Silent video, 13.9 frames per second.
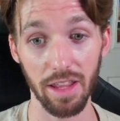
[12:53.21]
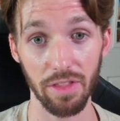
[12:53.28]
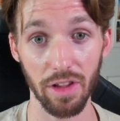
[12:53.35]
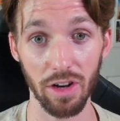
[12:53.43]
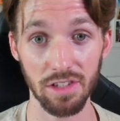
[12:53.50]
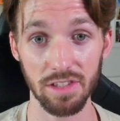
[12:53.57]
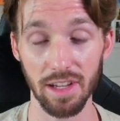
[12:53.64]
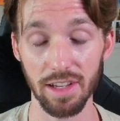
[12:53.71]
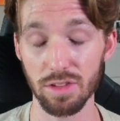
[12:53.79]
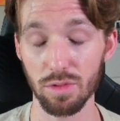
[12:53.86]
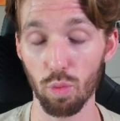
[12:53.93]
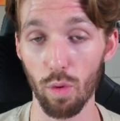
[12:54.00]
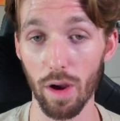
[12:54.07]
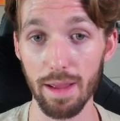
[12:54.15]
There's just
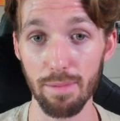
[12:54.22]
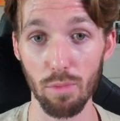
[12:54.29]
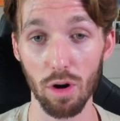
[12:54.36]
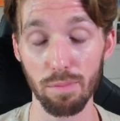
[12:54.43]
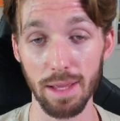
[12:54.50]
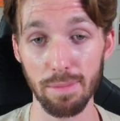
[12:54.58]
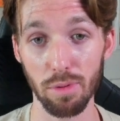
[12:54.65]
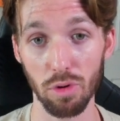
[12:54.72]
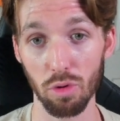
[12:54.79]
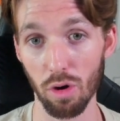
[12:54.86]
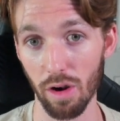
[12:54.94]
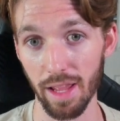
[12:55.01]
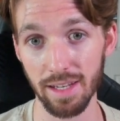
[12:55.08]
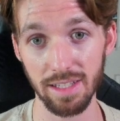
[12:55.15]
way more people who
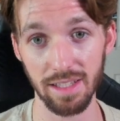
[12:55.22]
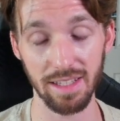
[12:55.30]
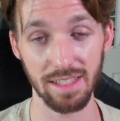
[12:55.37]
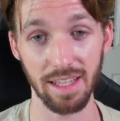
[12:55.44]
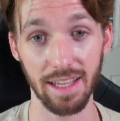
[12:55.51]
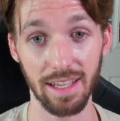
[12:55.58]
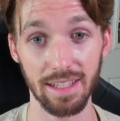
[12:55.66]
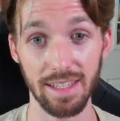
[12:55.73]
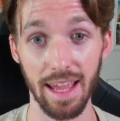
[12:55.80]
are into these things,